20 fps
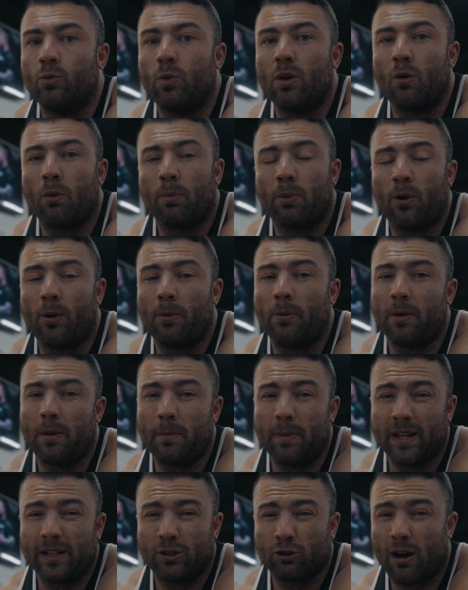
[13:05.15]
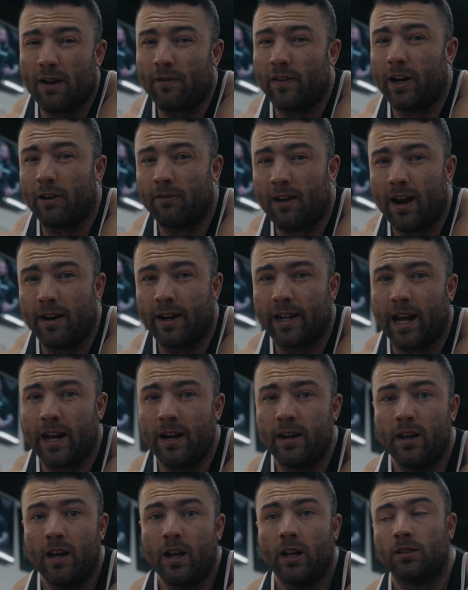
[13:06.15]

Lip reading: We will probably be traveling around again.